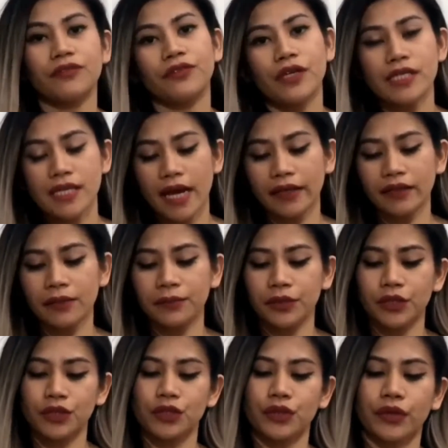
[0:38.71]
The first item
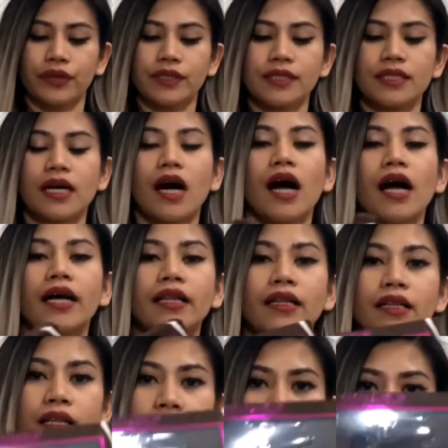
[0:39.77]
I'm going to show you is the I